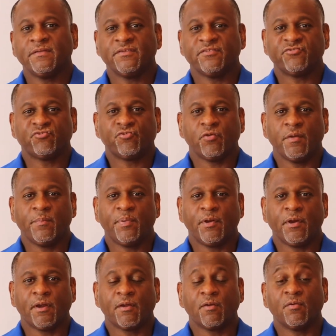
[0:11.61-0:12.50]
this is Troy
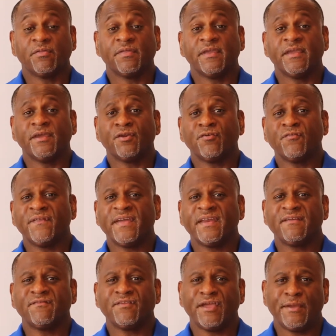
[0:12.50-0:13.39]
Parker with
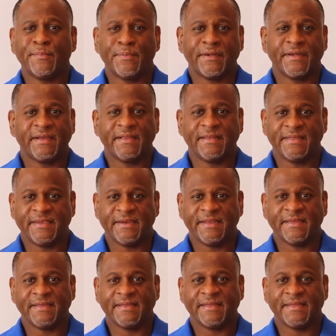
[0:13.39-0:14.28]
Innovative Labor and
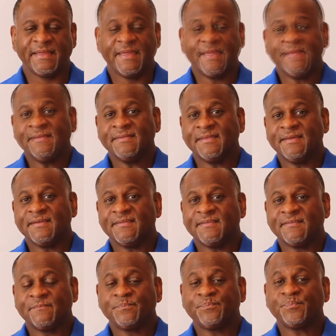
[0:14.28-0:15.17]
Cleaning.
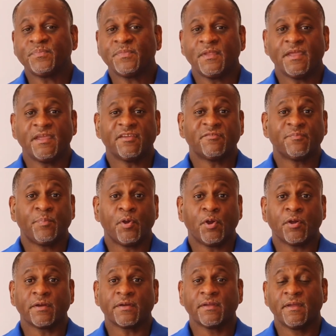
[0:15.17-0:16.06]
This is
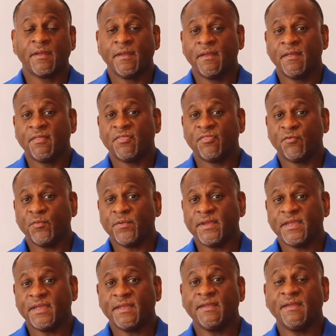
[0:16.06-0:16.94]
part
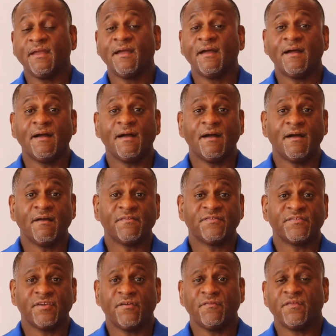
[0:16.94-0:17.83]
three of
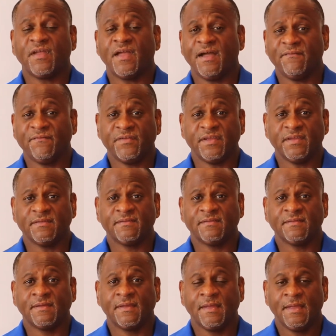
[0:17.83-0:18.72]

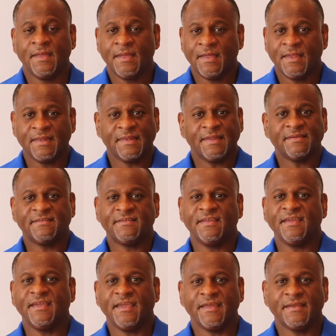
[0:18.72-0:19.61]
self-confidence. Let's
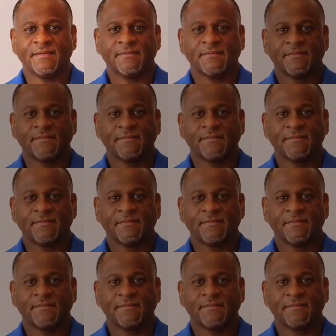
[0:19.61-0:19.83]
dig in.